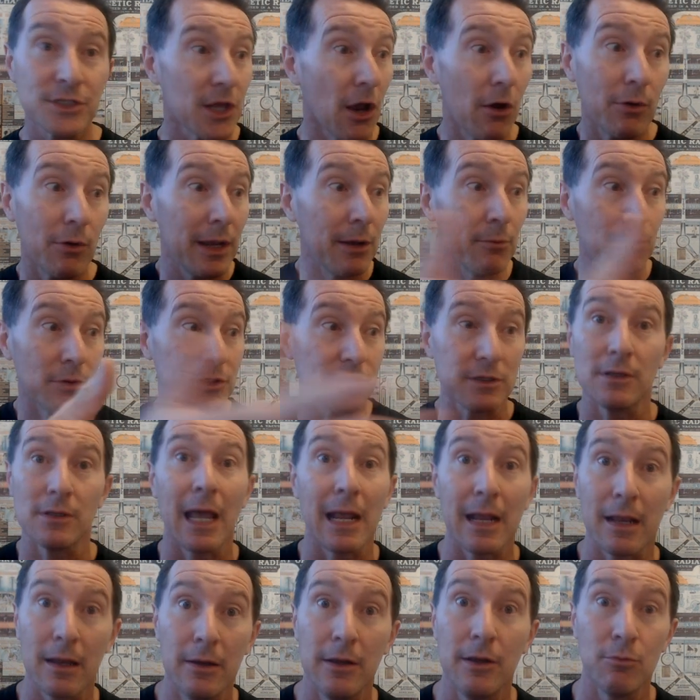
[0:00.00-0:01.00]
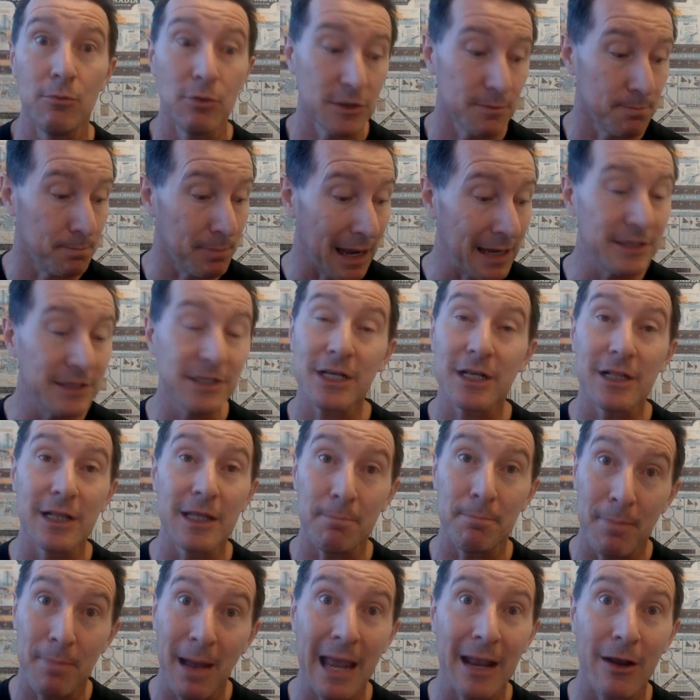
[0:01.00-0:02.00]
So it was like, it was
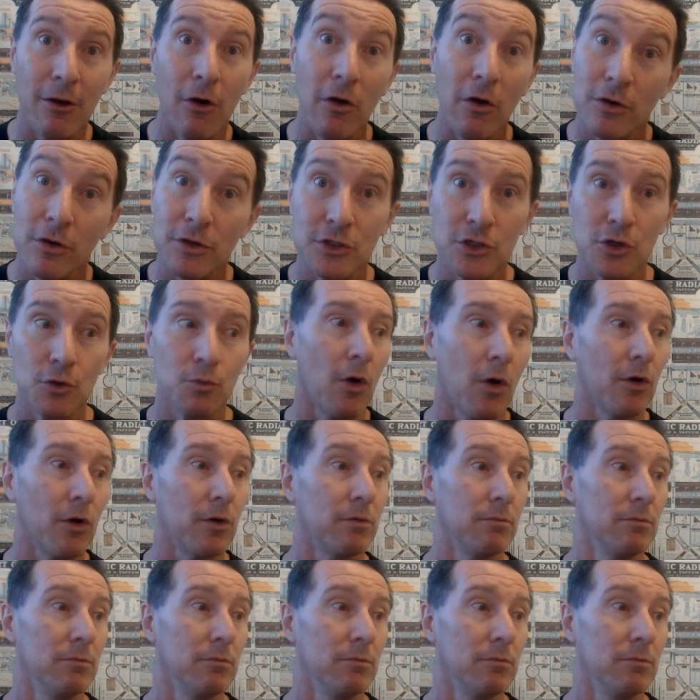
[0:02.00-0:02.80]
basically bang on to what